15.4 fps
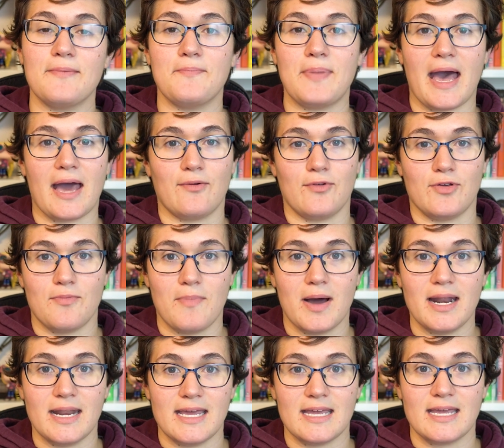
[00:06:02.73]
am bad with
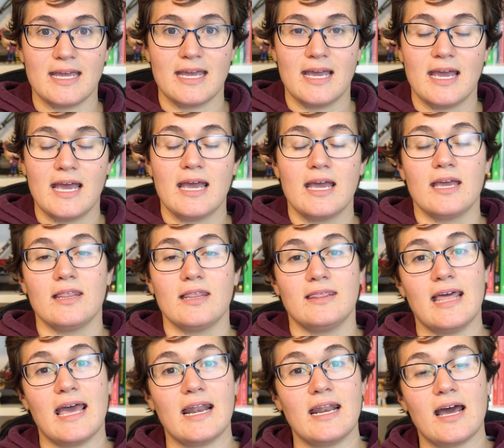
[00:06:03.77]
money,
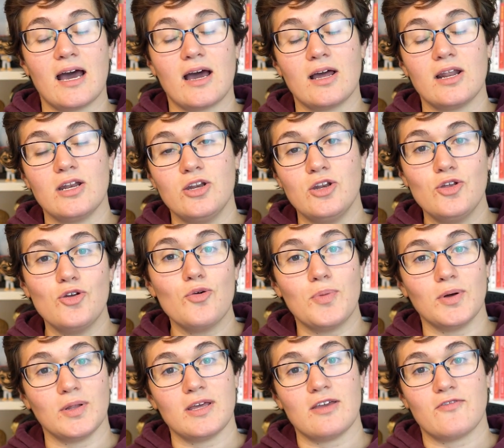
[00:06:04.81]
then a new
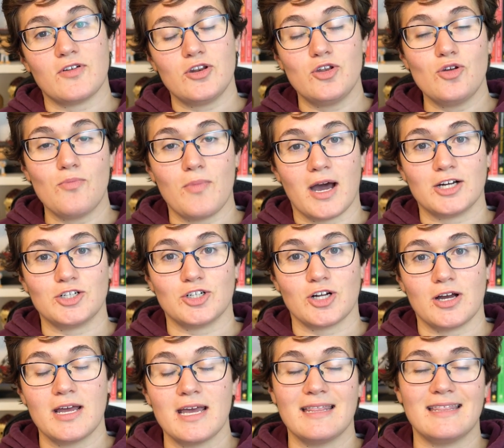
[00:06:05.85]
belief, a new
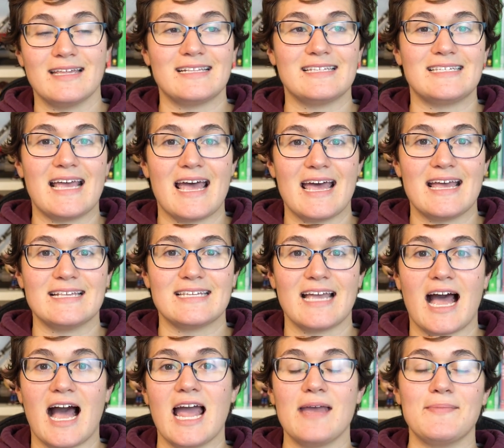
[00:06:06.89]
mantra that says,
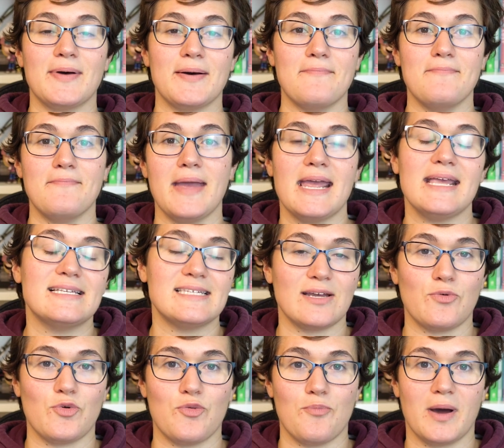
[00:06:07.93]
I am
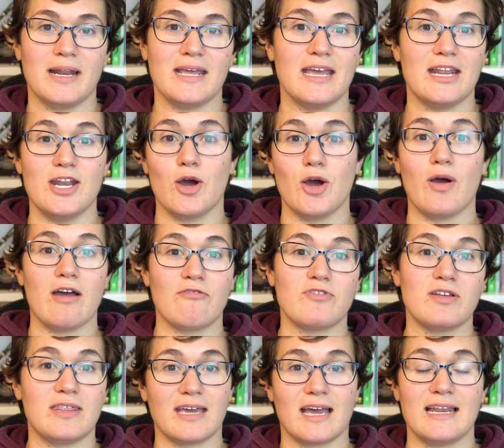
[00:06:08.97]
amazing with money and know
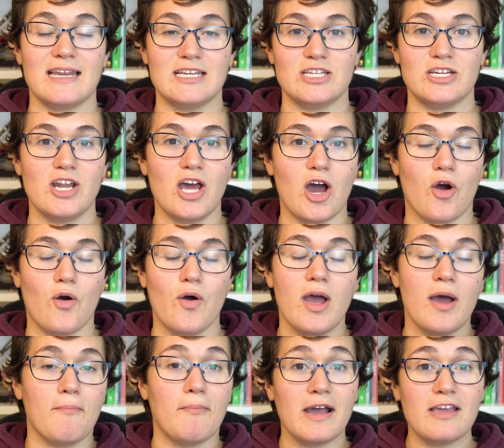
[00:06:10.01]
everything I need to know,
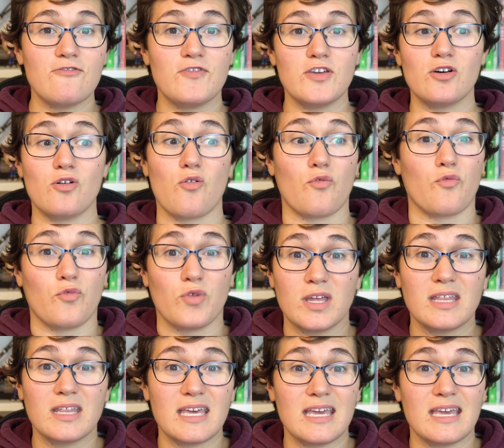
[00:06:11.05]
might feel
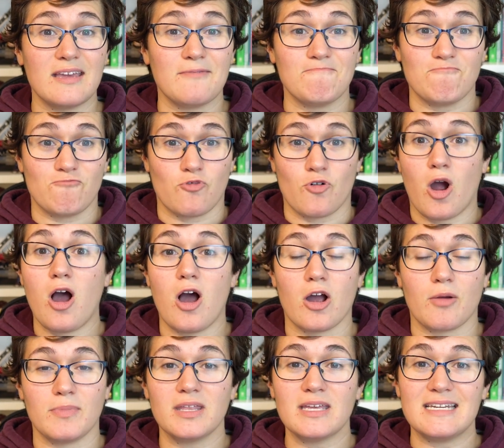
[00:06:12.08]
really
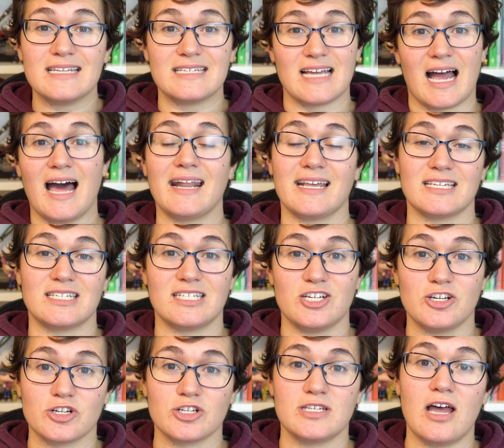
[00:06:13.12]
wrong, really dishonest to
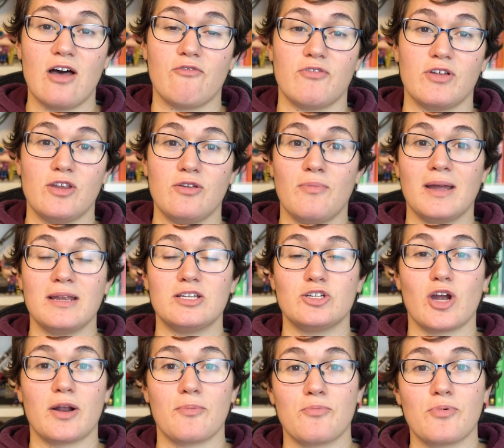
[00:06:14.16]
yourself. And you might
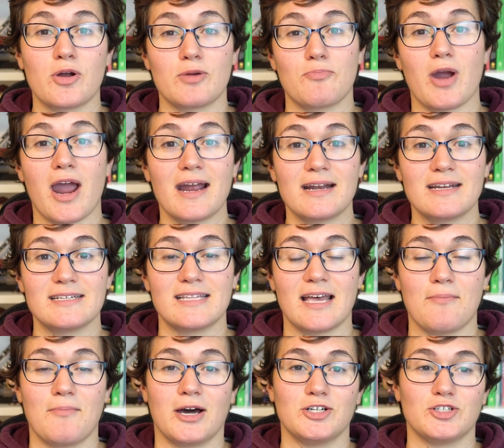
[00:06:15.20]
try to practice
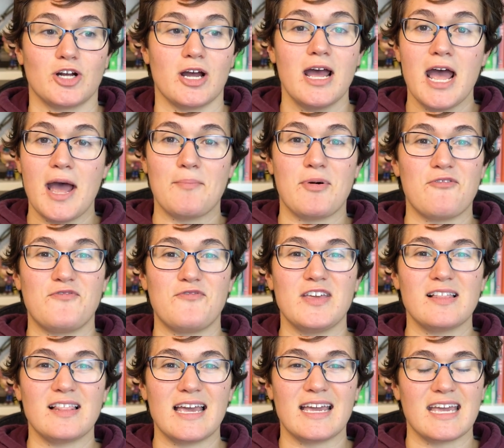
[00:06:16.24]
that mantra, but
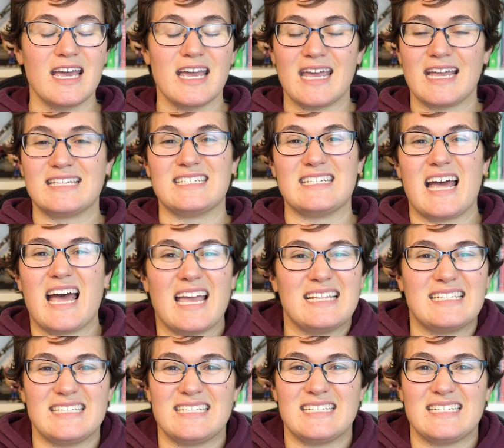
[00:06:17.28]
feel like it's not